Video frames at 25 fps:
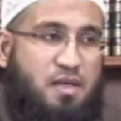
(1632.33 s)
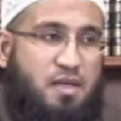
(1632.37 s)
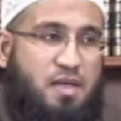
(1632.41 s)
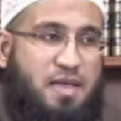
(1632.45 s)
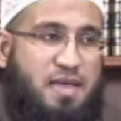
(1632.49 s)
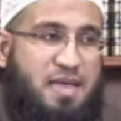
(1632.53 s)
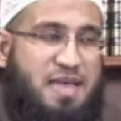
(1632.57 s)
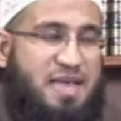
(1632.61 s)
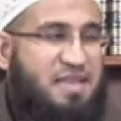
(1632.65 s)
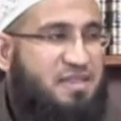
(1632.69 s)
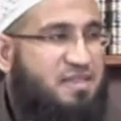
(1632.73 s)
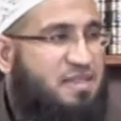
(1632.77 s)

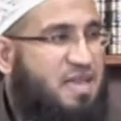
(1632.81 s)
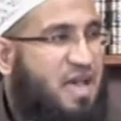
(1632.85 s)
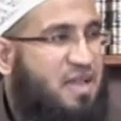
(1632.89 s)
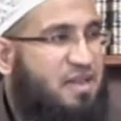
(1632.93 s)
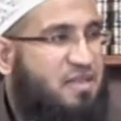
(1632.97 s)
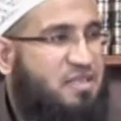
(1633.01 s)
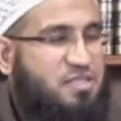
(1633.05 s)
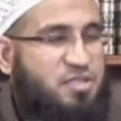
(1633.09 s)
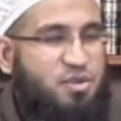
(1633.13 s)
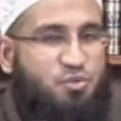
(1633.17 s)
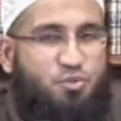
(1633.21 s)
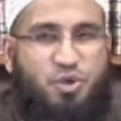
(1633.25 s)
And that is
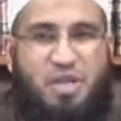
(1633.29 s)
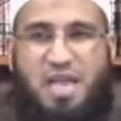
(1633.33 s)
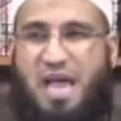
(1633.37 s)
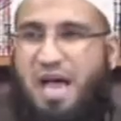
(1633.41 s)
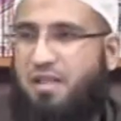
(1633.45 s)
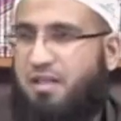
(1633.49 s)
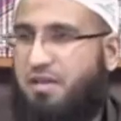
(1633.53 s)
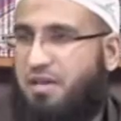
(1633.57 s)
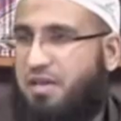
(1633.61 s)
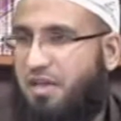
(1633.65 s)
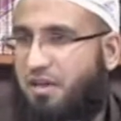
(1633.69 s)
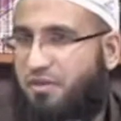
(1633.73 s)
the
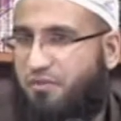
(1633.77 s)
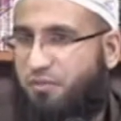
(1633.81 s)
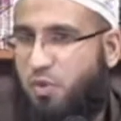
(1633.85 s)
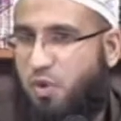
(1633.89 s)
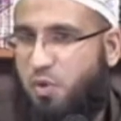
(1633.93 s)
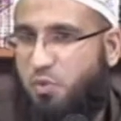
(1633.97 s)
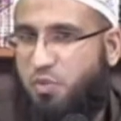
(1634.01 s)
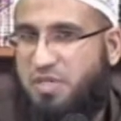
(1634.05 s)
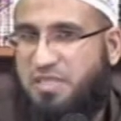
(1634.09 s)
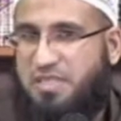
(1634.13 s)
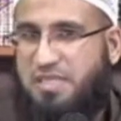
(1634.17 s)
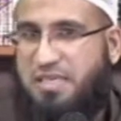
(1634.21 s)
reality of what we
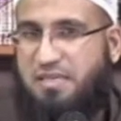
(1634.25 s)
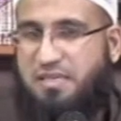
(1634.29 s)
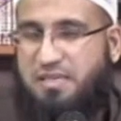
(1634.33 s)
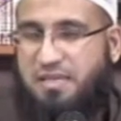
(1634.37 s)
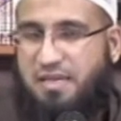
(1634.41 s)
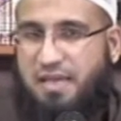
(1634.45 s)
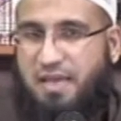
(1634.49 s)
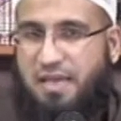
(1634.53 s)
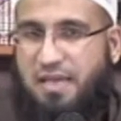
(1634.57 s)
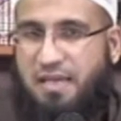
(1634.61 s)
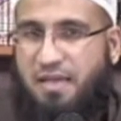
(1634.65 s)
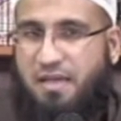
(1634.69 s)
see
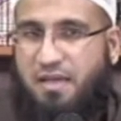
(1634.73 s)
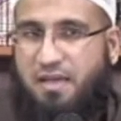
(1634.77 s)
today,